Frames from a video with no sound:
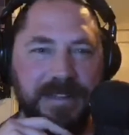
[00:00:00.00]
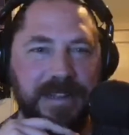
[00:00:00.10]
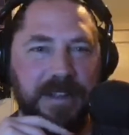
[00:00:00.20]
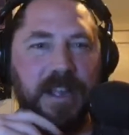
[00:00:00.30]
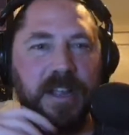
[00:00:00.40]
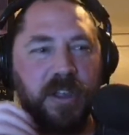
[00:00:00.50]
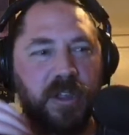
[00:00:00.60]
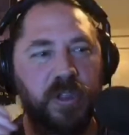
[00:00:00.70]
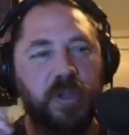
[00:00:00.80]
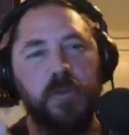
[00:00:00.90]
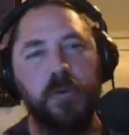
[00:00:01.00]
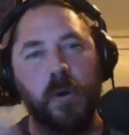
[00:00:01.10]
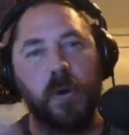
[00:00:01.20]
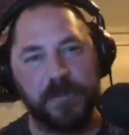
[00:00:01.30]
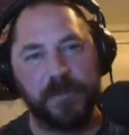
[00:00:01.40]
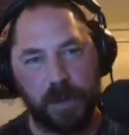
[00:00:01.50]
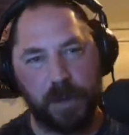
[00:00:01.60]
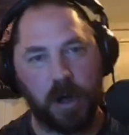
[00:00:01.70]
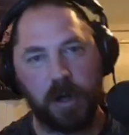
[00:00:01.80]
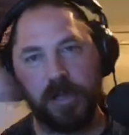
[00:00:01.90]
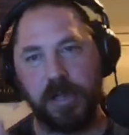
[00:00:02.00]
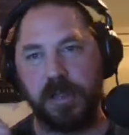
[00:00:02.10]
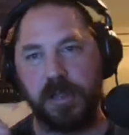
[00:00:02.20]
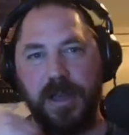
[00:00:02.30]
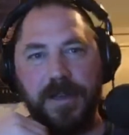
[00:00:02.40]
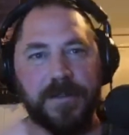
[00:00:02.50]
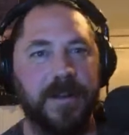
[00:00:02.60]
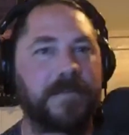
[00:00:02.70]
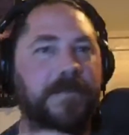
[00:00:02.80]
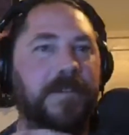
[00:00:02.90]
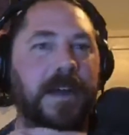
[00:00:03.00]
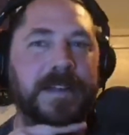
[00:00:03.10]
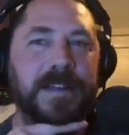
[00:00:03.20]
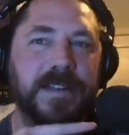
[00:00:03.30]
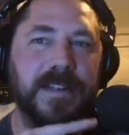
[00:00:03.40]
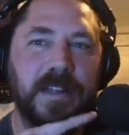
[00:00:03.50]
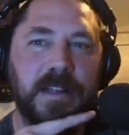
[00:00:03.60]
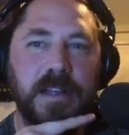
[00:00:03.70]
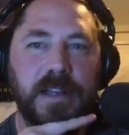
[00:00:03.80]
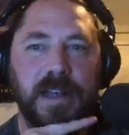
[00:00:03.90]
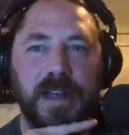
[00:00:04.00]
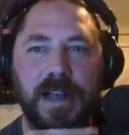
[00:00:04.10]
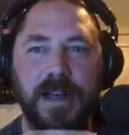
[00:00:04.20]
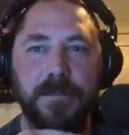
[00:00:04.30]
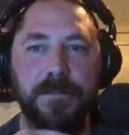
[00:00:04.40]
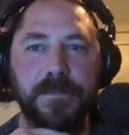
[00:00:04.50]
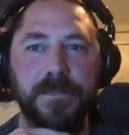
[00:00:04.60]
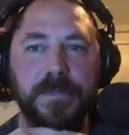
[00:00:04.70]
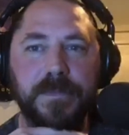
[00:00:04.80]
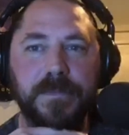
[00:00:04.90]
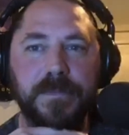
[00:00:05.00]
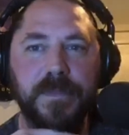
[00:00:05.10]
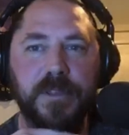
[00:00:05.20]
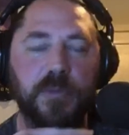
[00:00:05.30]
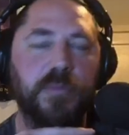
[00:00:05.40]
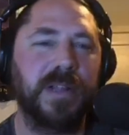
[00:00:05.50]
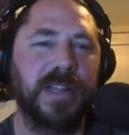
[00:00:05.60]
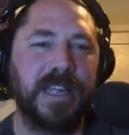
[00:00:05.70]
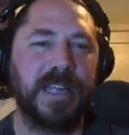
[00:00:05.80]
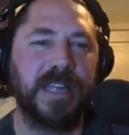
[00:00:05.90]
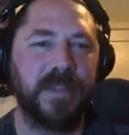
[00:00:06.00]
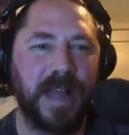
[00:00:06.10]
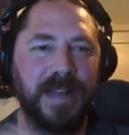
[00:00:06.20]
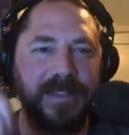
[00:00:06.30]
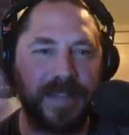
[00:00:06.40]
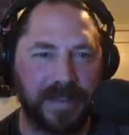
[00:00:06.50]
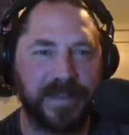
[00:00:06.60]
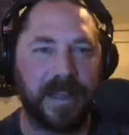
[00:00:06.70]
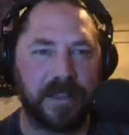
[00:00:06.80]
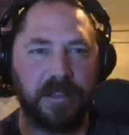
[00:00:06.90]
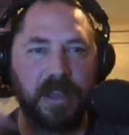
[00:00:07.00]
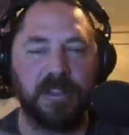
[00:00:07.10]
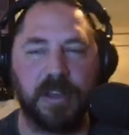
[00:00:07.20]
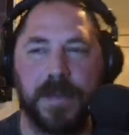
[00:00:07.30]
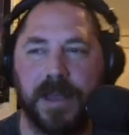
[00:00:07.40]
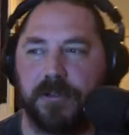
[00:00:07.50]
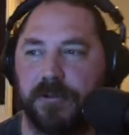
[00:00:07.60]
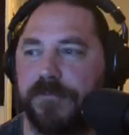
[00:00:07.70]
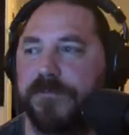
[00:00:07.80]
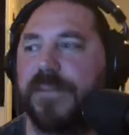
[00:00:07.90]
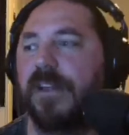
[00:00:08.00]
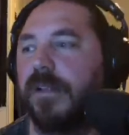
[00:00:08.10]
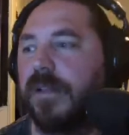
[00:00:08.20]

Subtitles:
it's too over polished. I find to really give you that Texas Chainsaw Massacre feel.